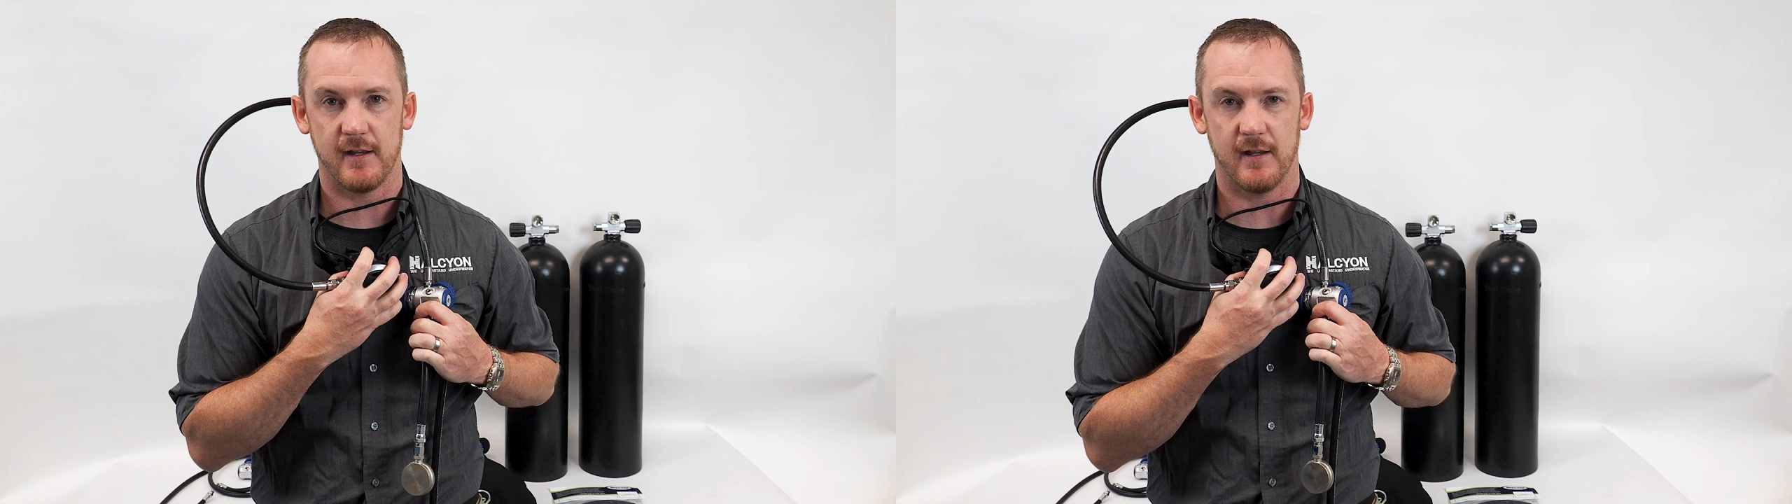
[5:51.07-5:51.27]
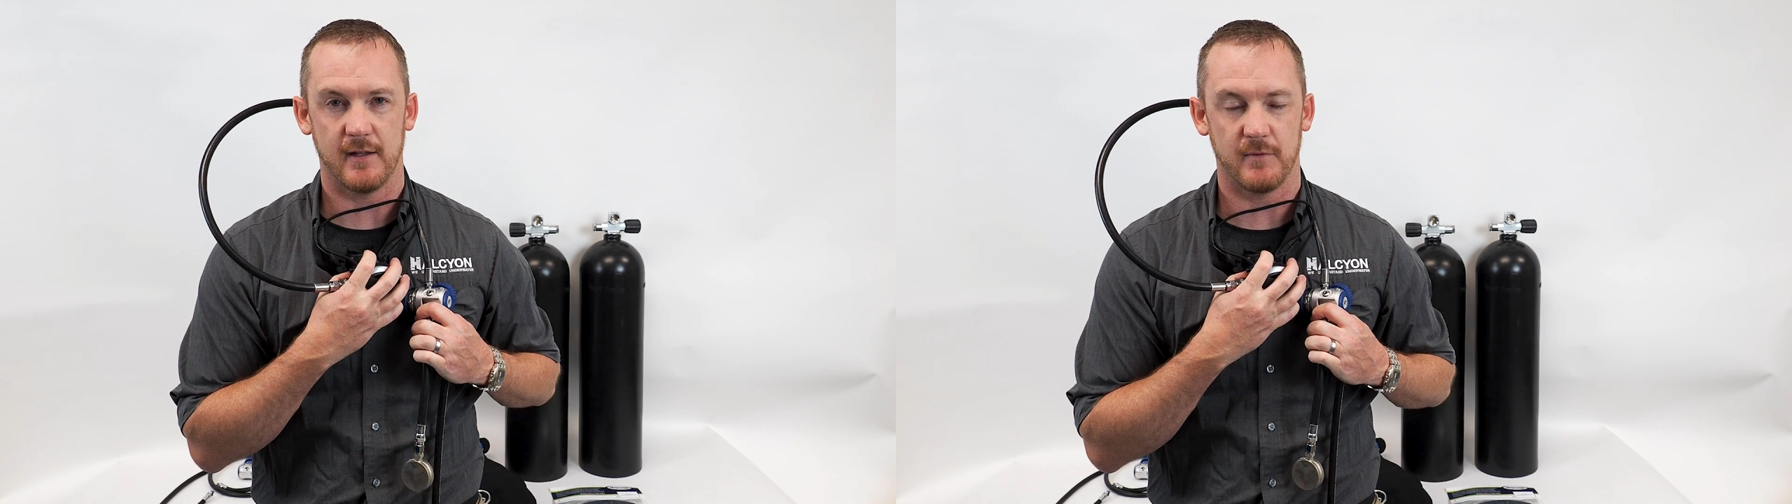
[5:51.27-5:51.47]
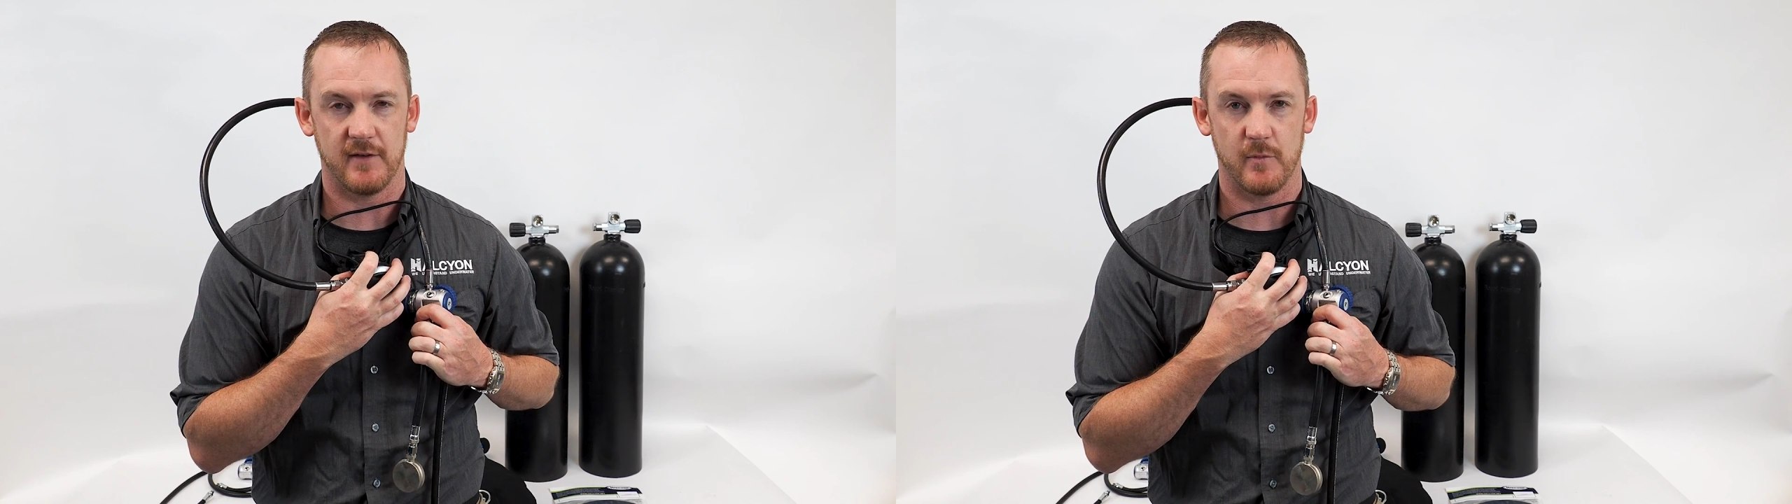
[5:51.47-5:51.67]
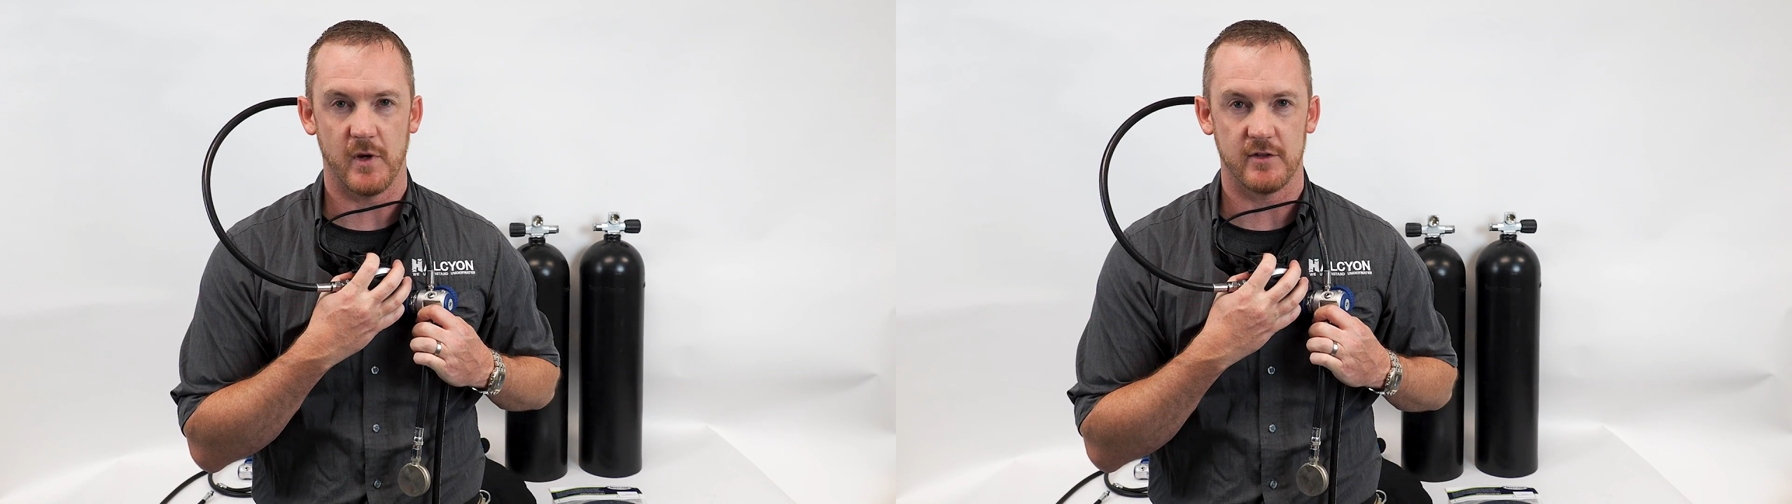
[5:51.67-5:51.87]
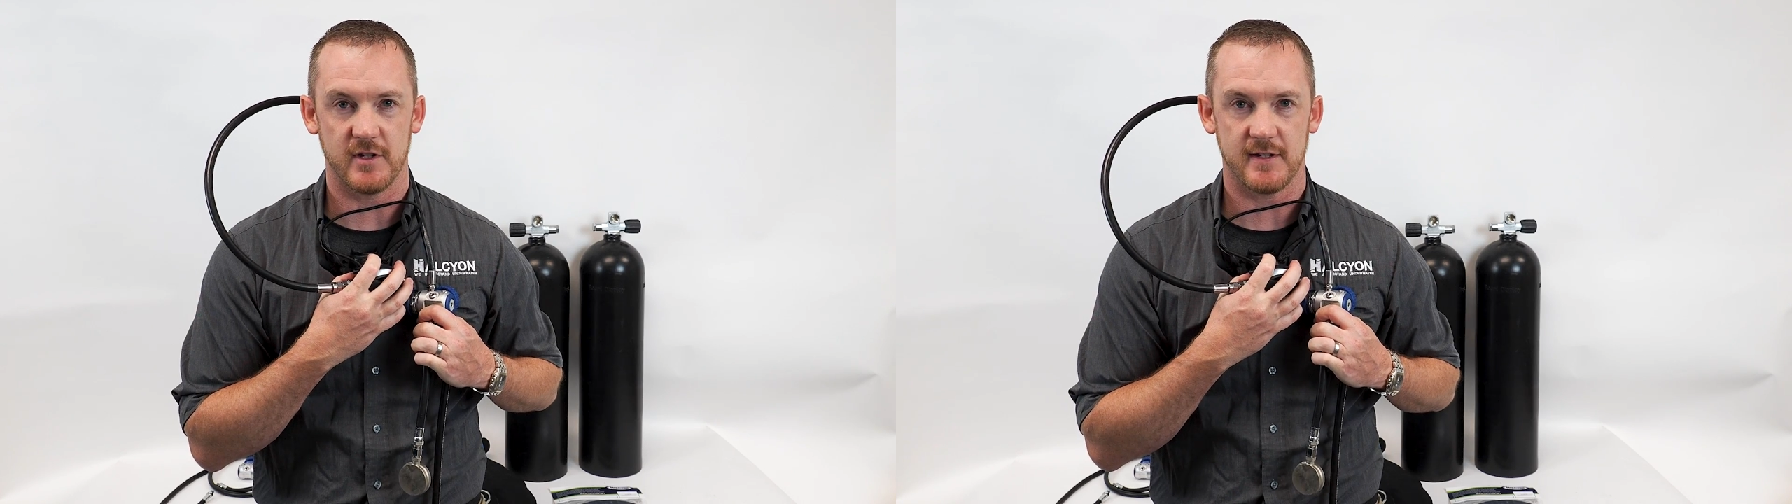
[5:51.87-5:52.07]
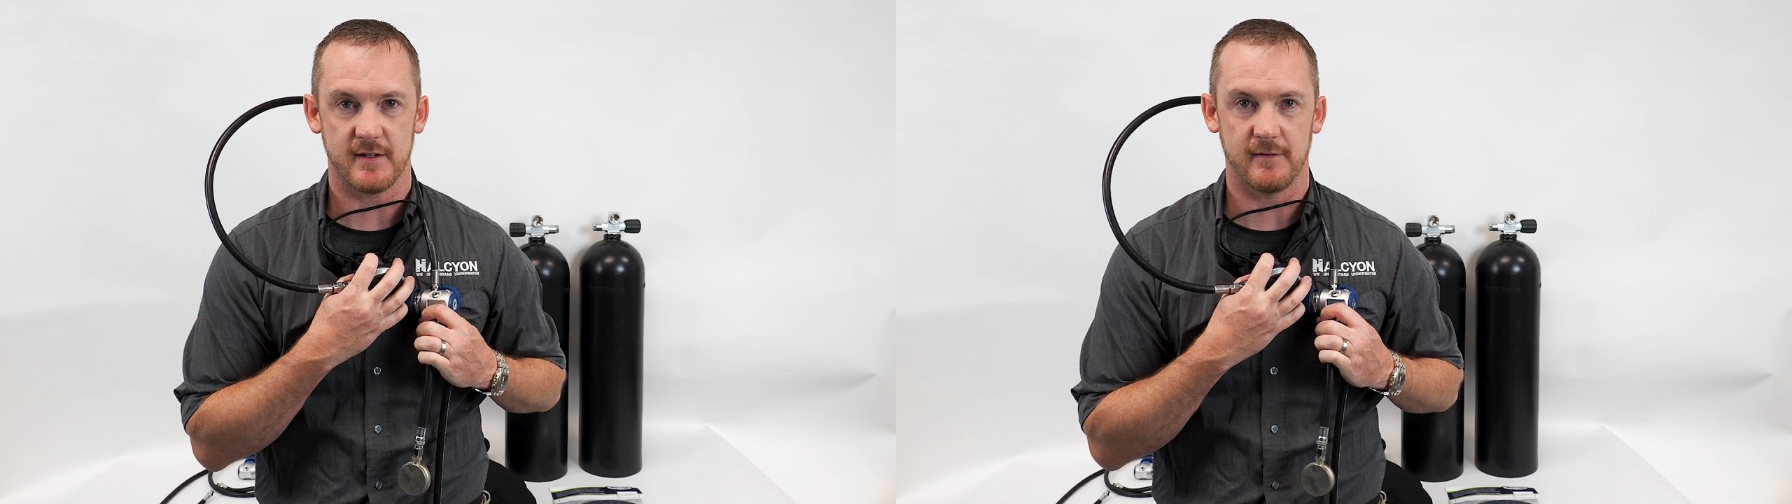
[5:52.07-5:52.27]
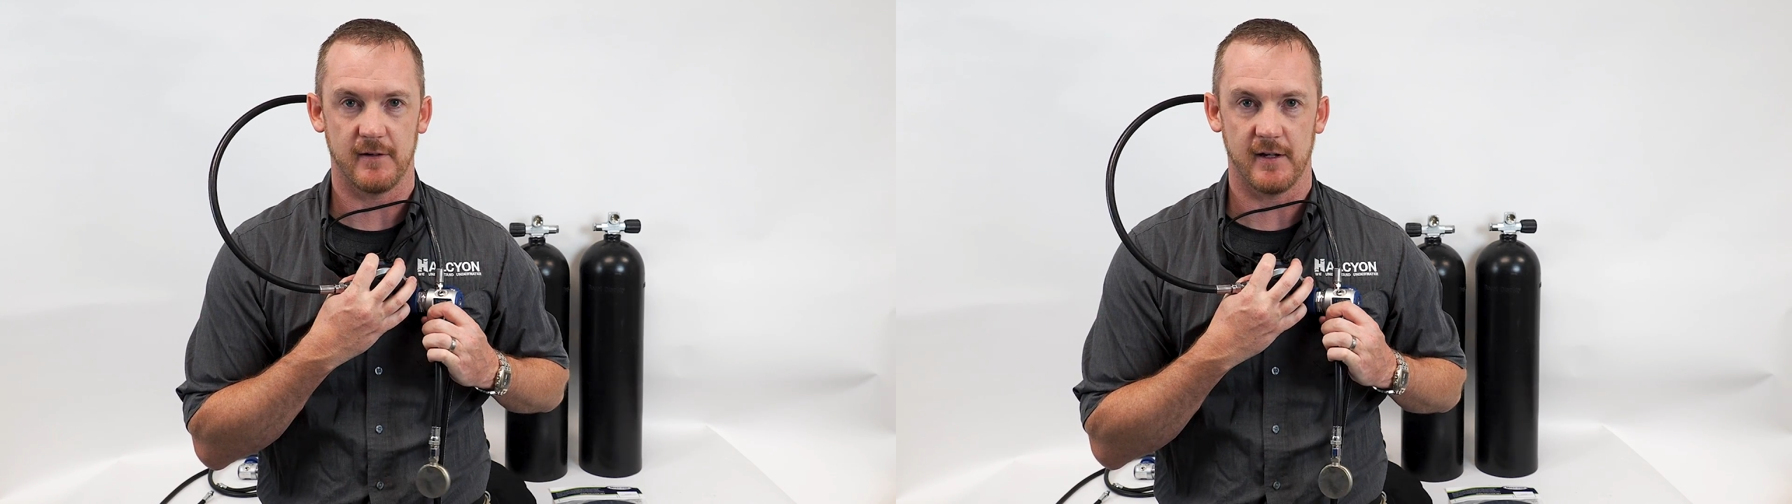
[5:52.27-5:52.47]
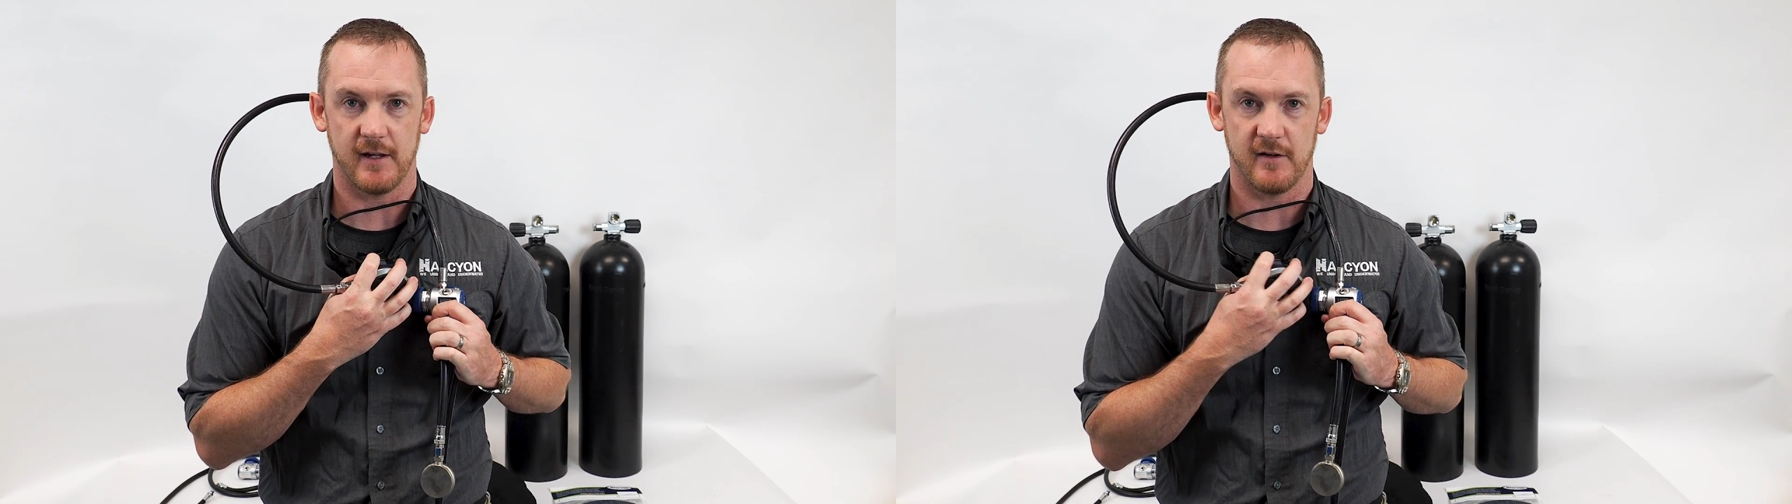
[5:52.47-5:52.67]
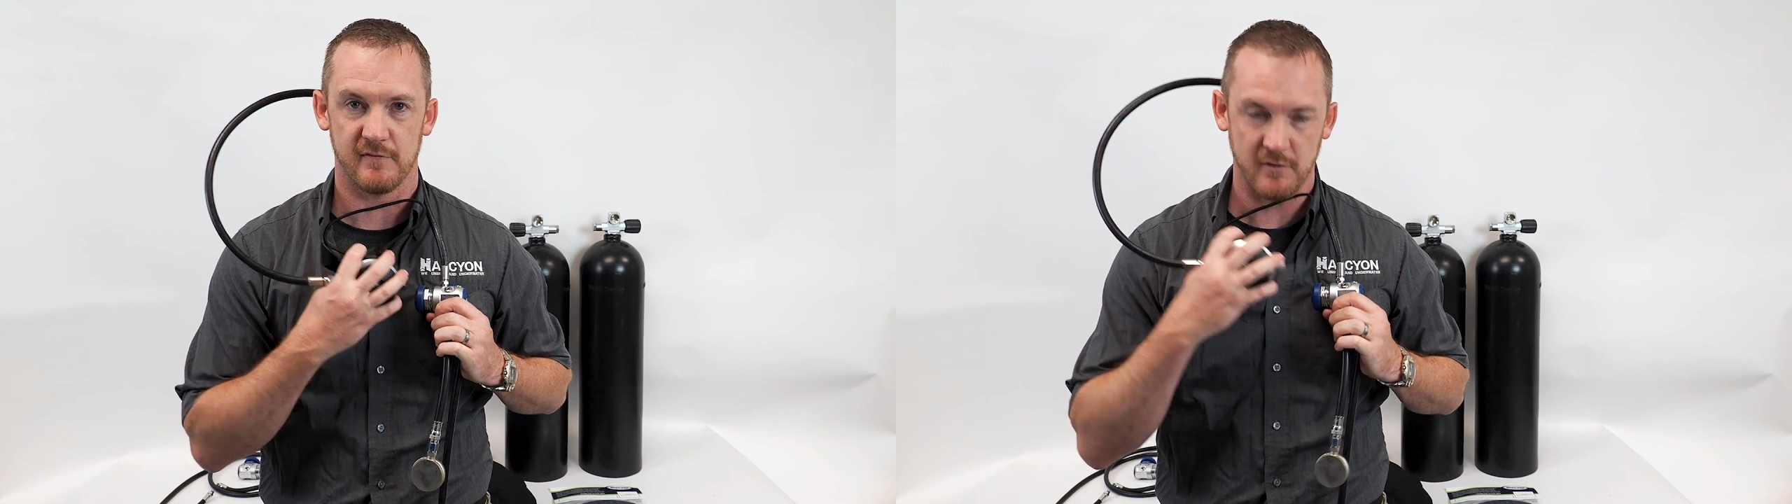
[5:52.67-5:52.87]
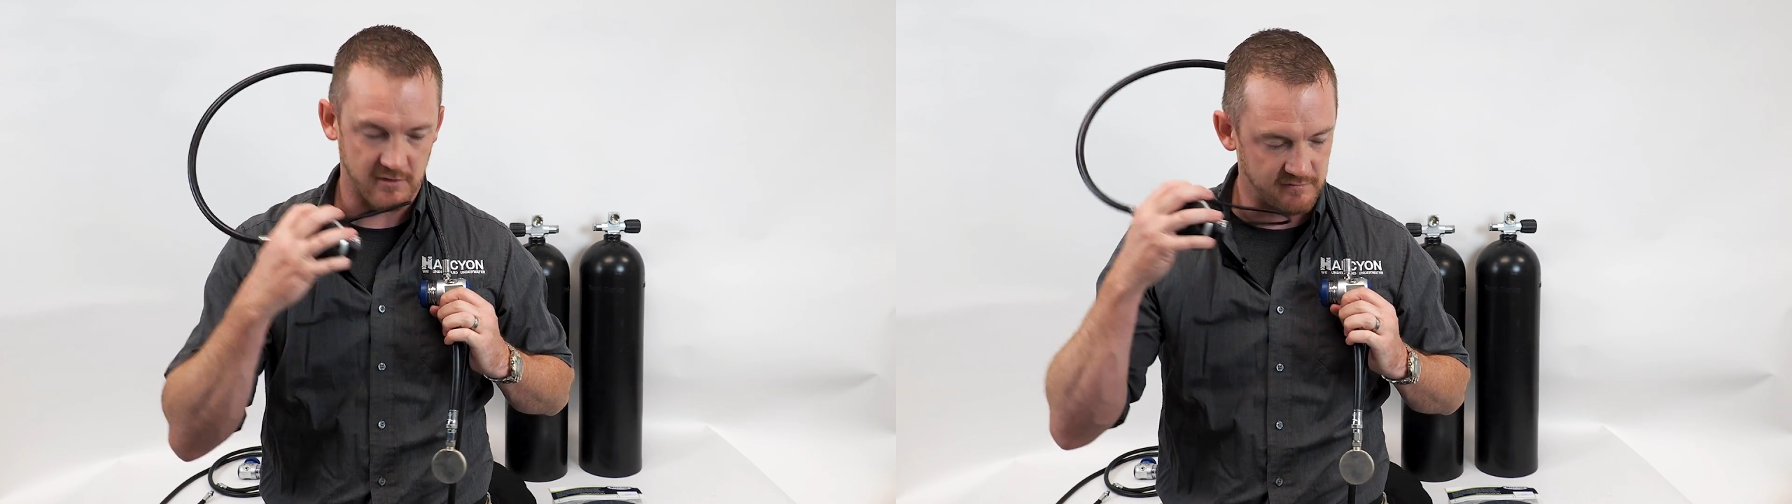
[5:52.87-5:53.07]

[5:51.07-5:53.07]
and then we'll have a bungee sitting right here for the